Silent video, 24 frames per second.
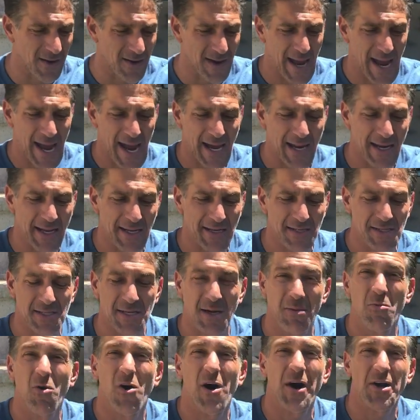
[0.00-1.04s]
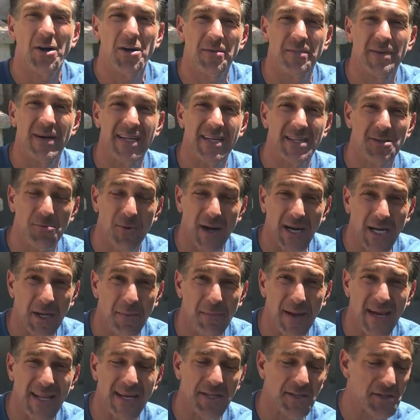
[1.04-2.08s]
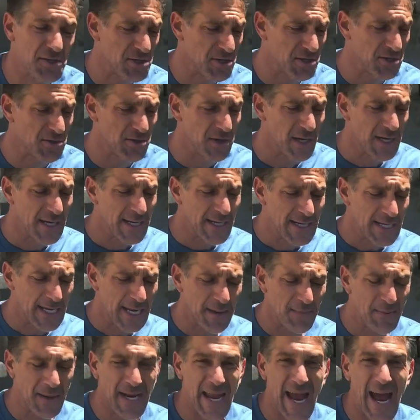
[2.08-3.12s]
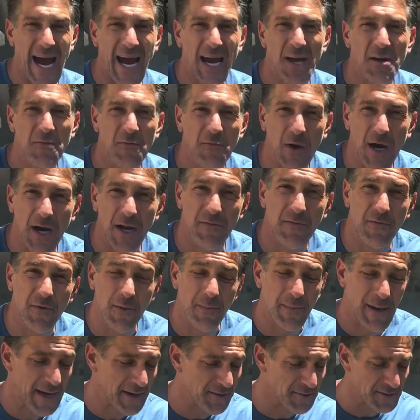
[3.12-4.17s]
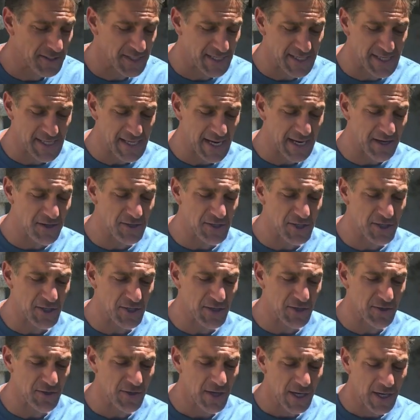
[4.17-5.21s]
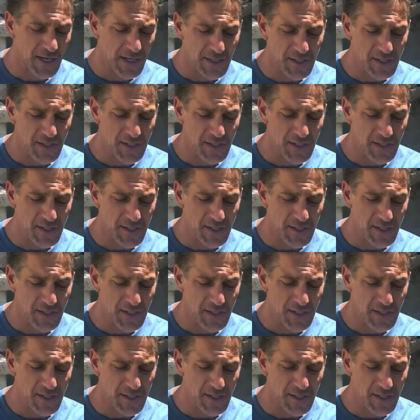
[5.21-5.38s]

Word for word: I had it in some water, but it's recommended to keep it out of water for about a day or two